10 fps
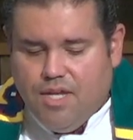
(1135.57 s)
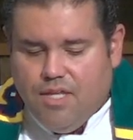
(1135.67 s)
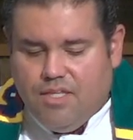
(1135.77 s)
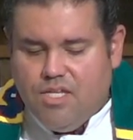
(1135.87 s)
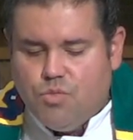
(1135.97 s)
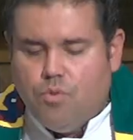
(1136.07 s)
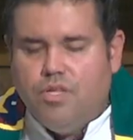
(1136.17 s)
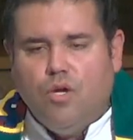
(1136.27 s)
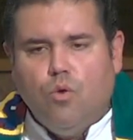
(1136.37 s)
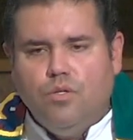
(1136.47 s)
These were
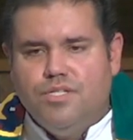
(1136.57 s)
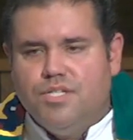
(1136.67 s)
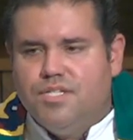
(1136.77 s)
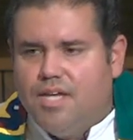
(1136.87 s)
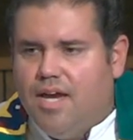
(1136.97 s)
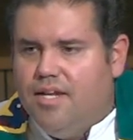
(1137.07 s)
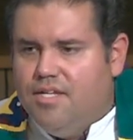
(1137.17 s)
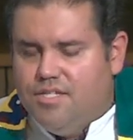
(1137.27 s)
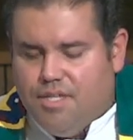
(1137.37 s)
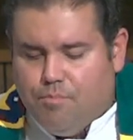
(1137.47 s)
the old
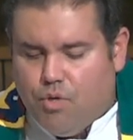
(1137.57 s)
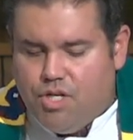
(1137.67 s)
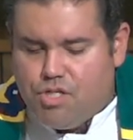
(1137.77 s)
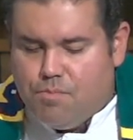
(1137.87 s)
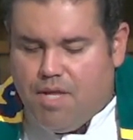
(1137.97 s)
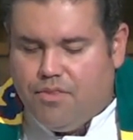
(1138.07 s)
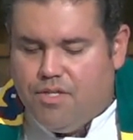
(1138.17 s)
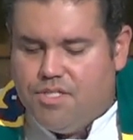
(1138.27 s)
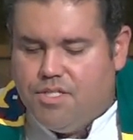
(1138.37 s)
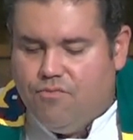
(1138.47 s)
societies that British
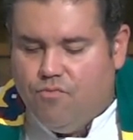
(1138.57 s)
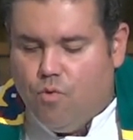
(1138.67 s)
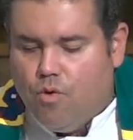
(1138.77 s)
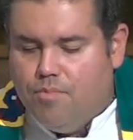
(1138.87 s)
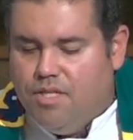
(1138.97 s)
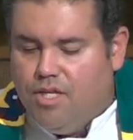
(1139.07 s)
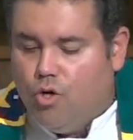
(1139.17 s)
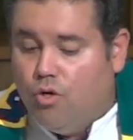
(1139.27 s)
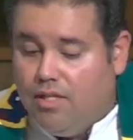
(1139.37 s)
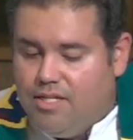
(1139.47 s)
Methodists had formed in the
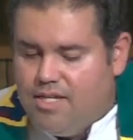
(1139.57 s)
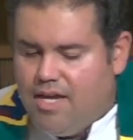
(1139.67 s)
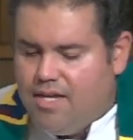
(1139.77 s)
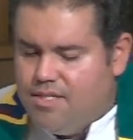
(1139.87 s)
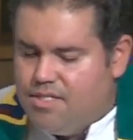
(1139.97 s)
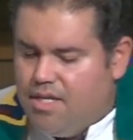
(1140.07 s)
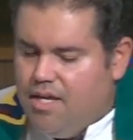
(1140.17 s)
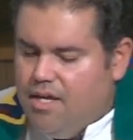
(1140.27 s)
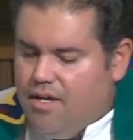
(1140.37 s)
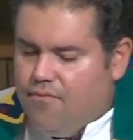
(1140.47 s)
early days
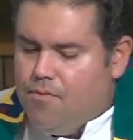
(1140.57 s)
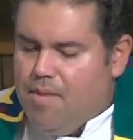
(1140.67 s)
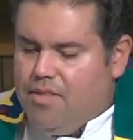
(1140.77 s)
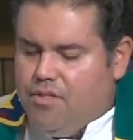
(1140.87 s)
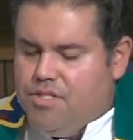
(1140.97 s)
of the Methodist